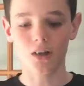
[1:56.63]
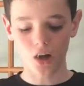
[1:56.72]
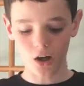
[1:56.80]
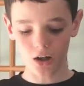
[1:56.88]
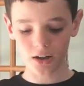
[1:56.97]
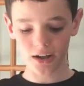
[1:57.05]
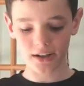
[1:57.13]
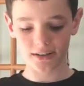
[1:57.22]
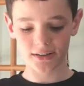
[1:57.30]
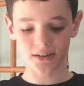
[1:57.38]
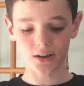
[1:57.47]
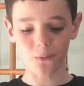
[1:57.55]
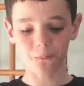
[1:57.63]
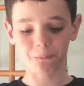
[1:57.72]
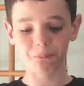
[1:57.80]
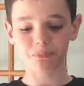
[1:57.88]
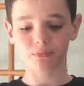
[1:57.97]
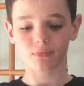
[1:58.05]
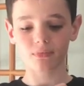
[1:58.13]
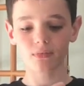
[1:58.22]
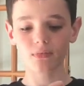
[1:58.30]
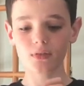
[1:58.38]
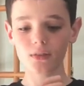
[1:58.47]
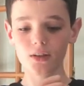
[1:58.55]
Okay, so
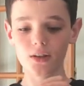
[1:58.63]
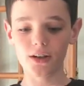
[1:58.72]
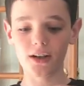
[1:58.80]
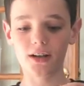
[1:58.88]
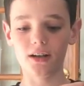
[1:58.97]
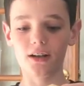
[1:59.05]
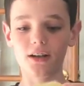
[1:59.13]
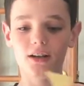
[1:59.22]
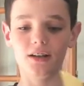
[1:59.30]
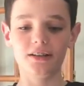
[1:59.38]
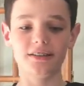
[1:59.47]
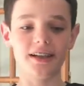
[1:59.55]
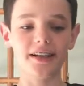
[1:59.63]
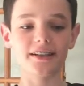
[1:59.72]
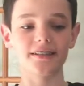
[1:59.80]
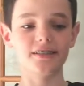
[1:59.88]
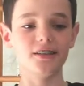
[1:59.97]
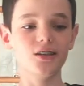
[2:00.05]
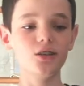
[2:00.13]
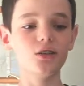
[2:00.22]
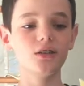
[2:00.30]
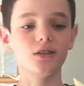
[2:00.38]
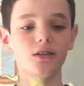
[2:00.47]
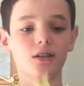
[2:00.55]
you're gonna take 2,
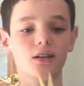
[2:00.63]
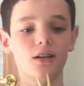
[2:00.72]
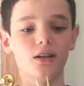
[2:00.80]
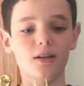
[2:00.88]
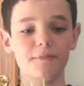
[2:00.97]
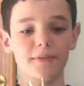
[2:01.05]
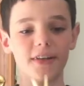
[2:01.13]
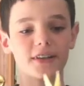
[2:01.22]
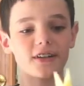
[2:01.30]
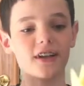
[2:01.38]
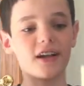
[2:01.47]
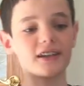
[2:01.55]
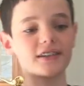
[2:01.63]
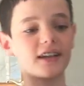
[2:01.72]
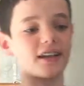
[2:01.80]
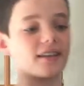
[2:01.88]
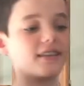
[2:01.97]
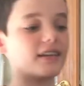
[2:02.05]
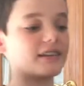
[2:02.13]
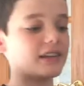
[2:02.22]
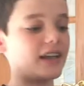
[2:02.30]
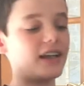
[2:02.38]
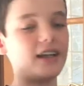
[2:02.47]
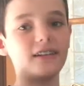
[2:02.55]
make sure that it's like this end,